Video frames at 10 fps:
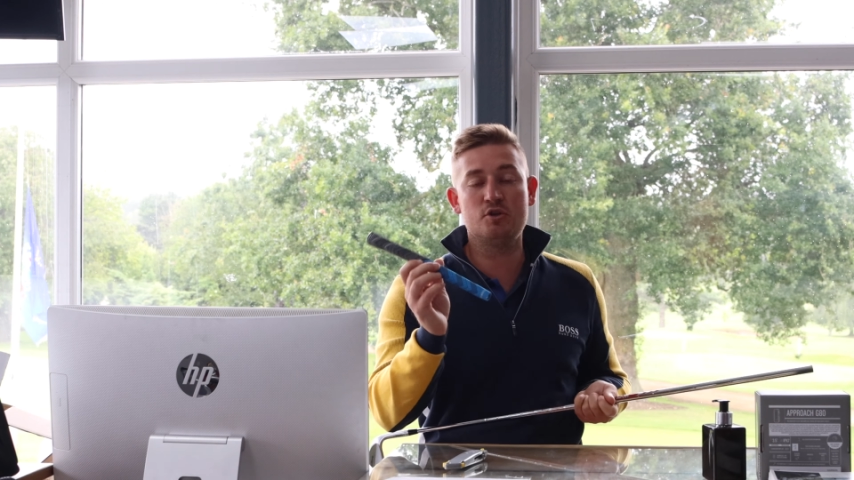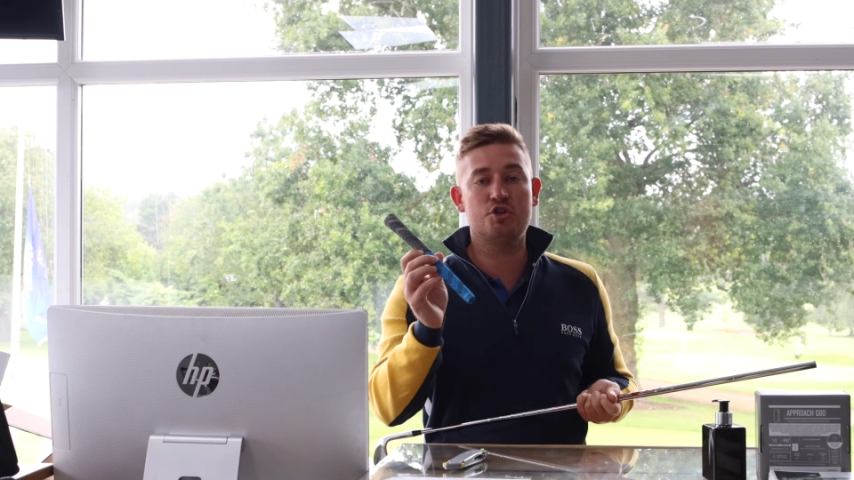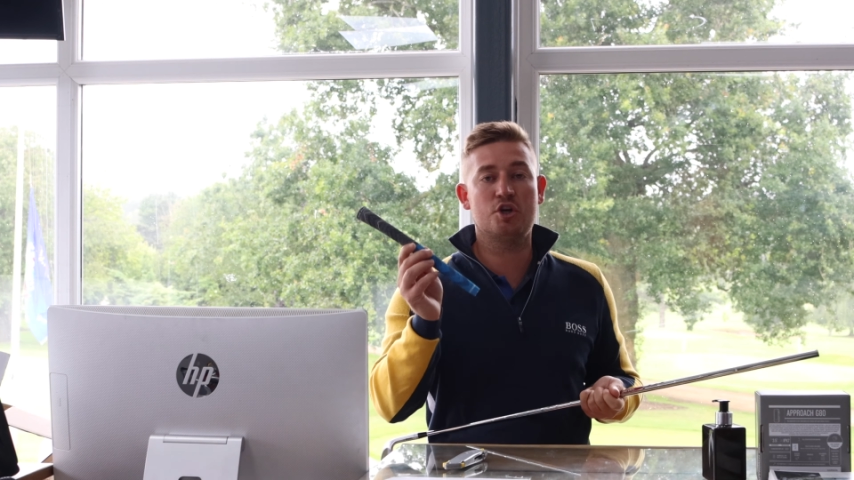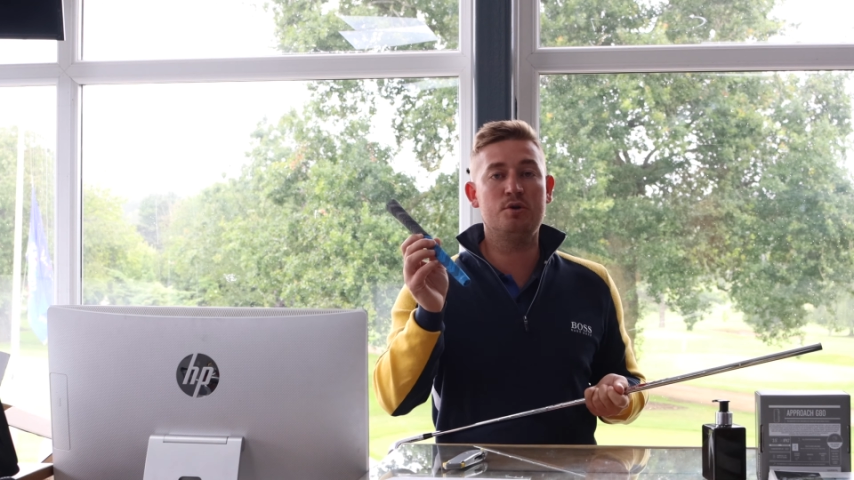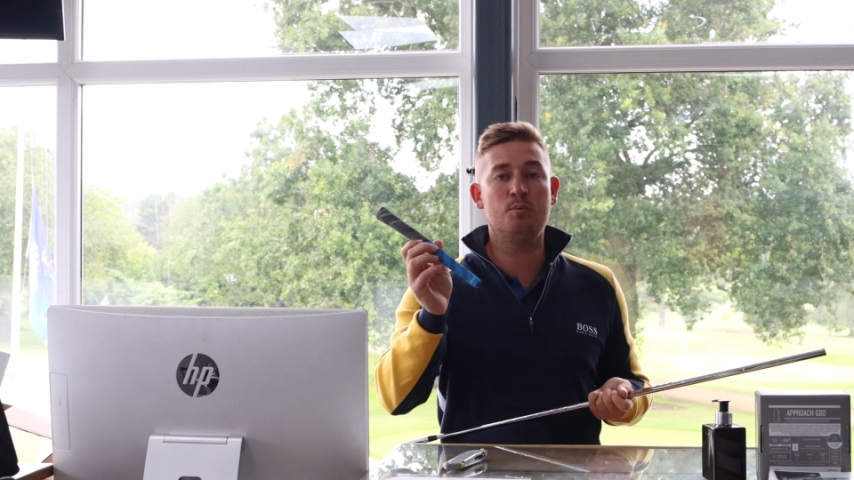and
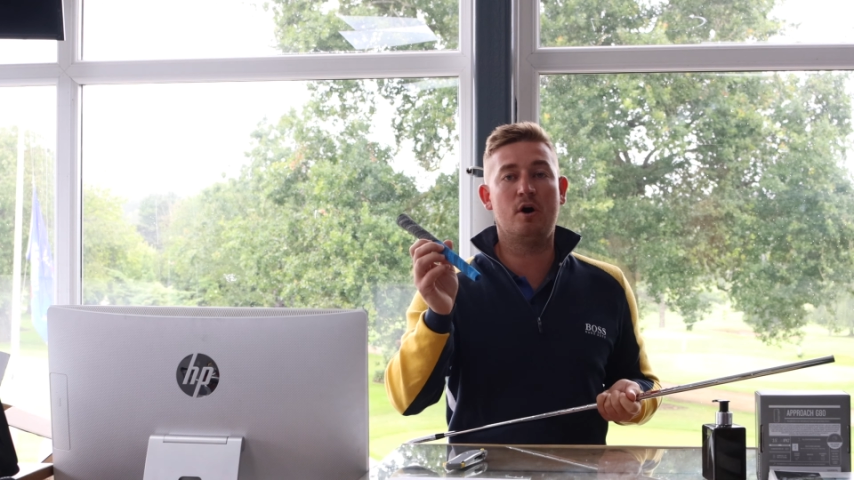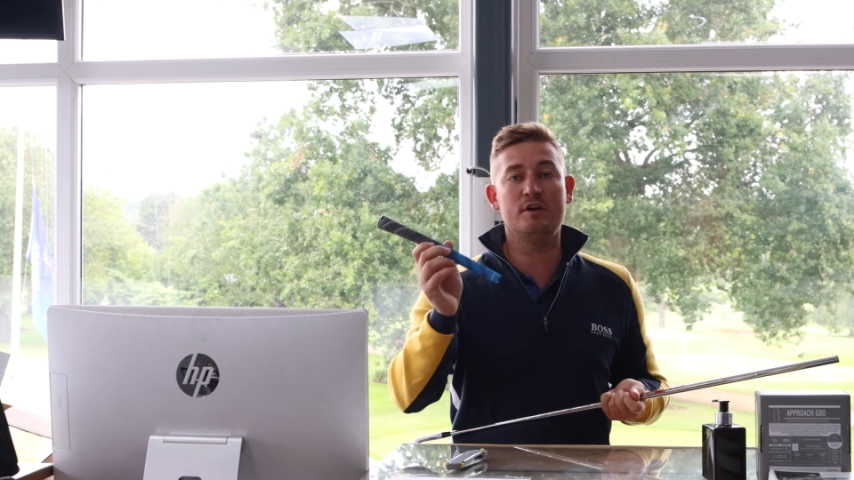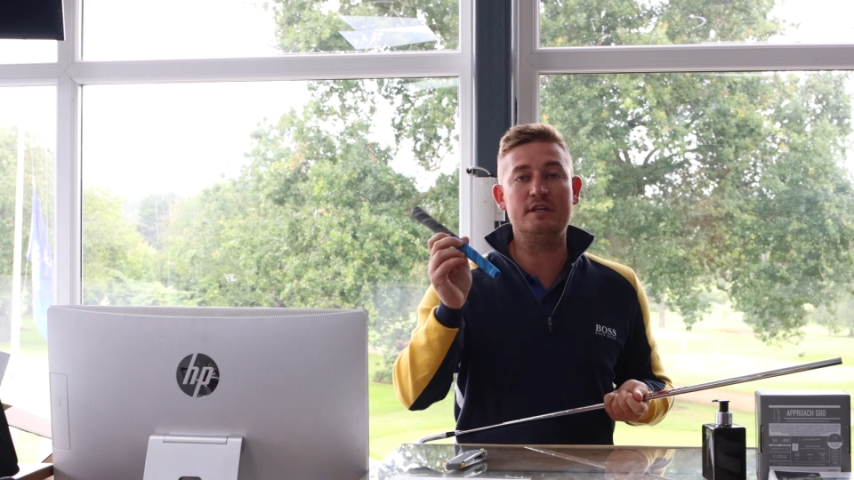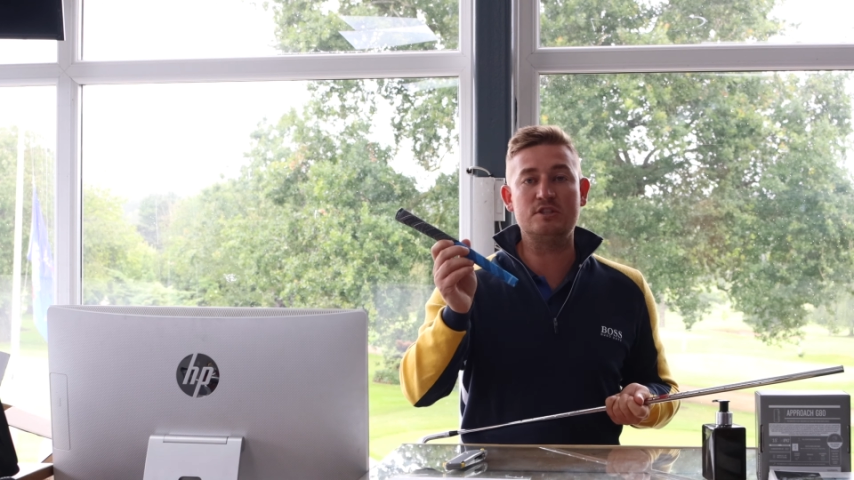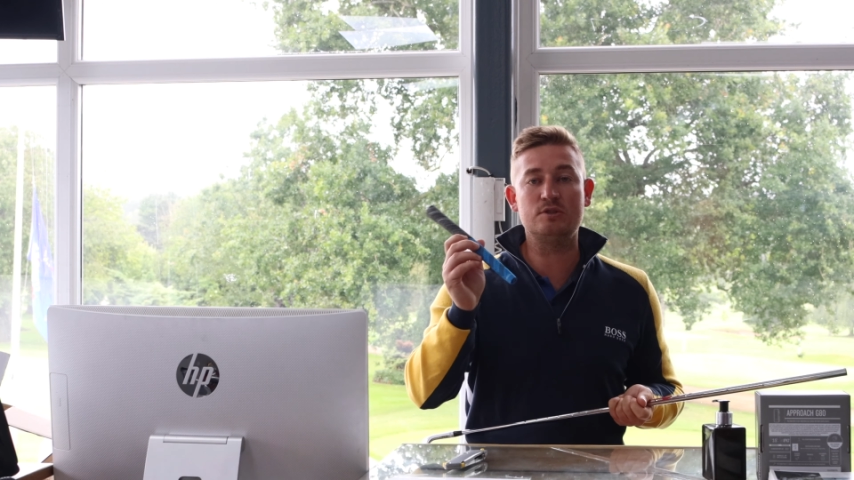show you what I
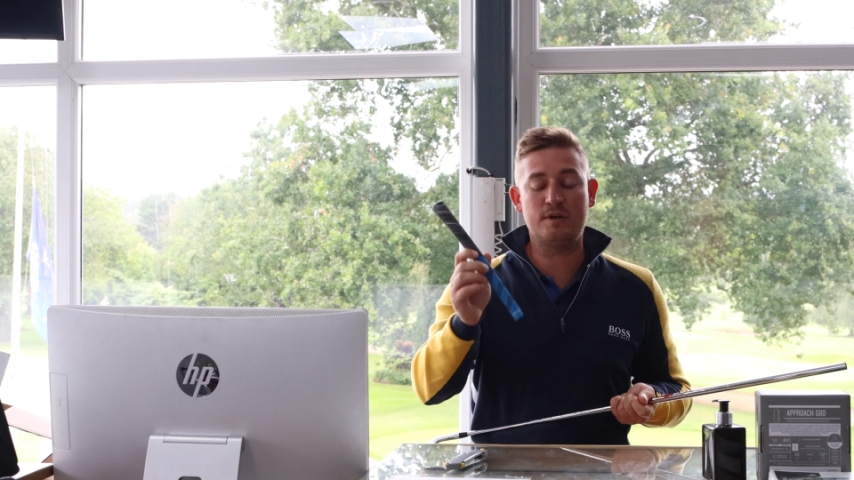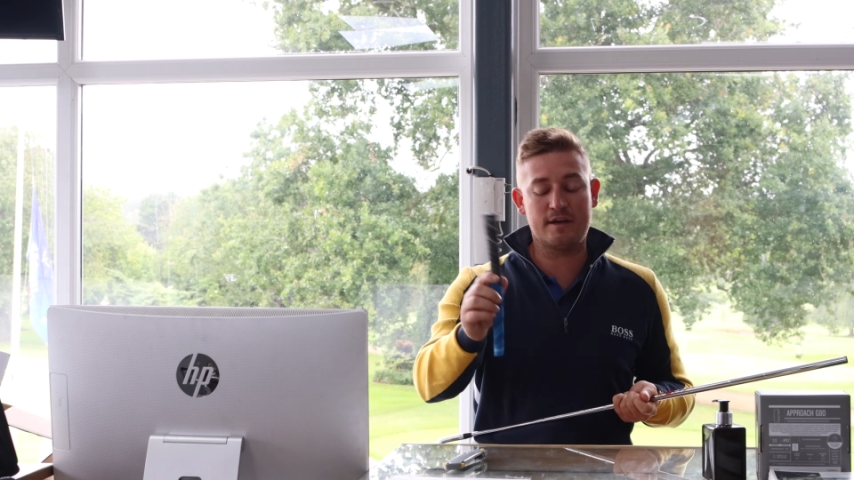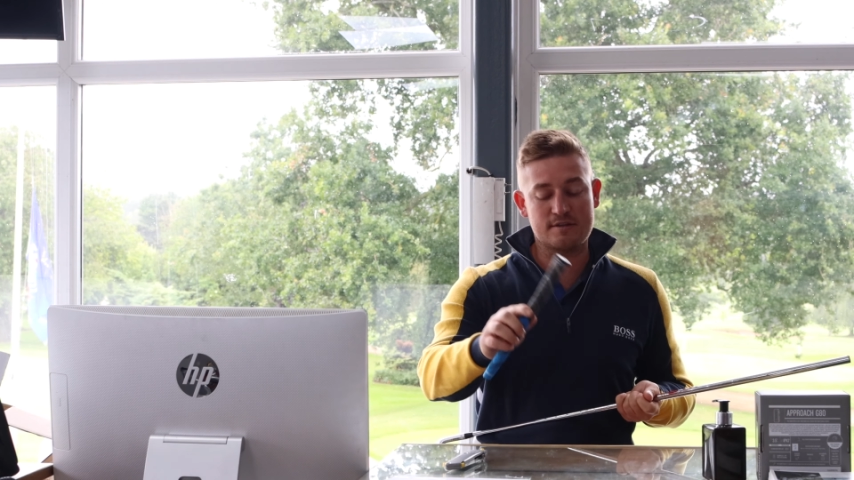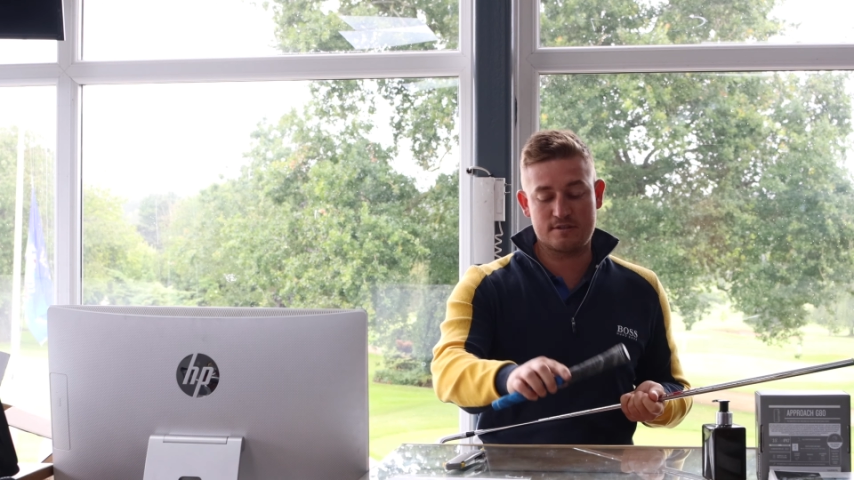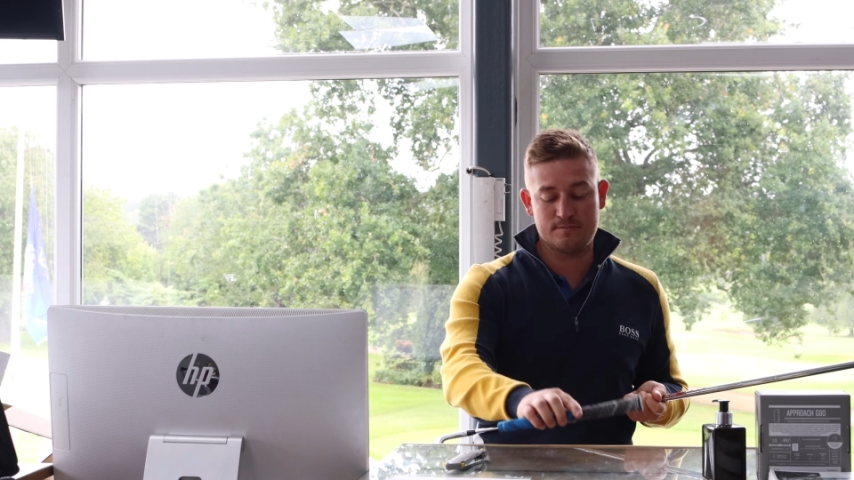need to do
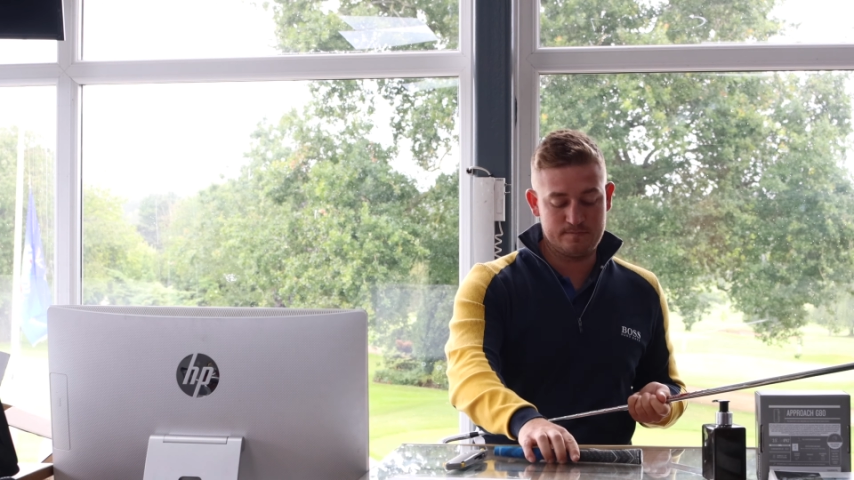next.